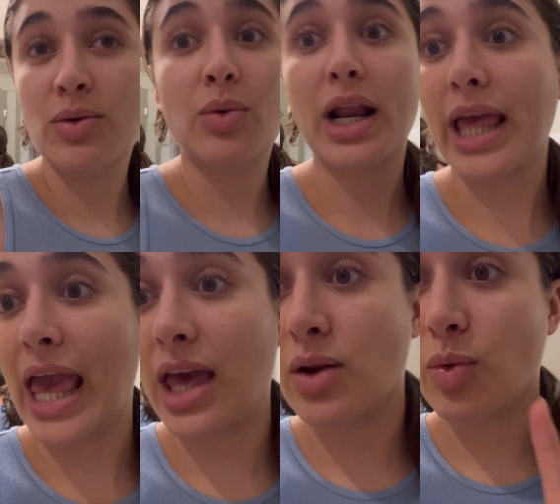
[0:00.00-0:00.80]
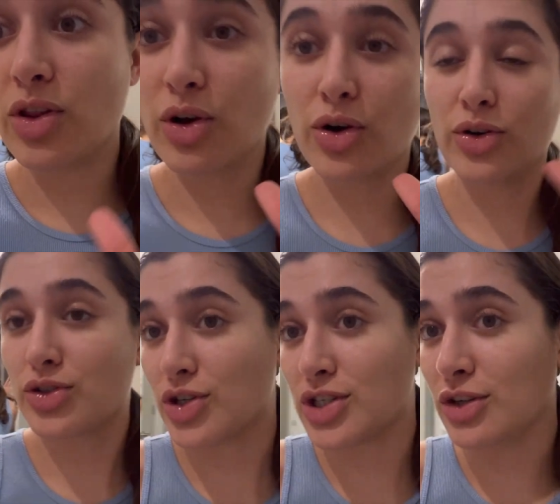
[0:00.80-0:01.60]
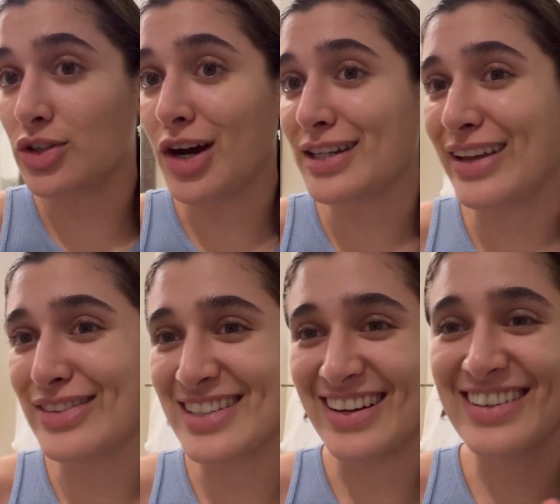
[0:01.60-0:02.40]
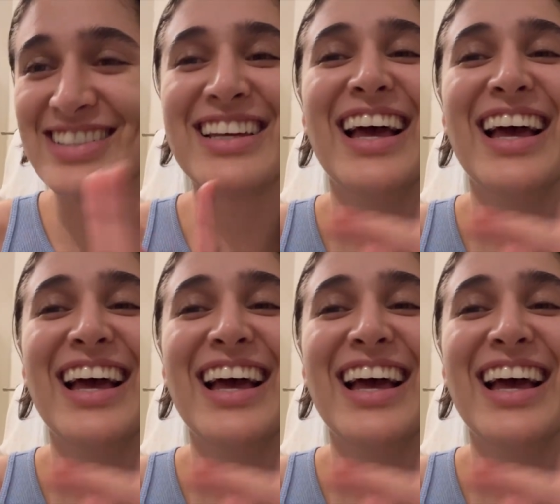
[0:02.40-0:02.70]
what I can while the girls are still talking downstairs.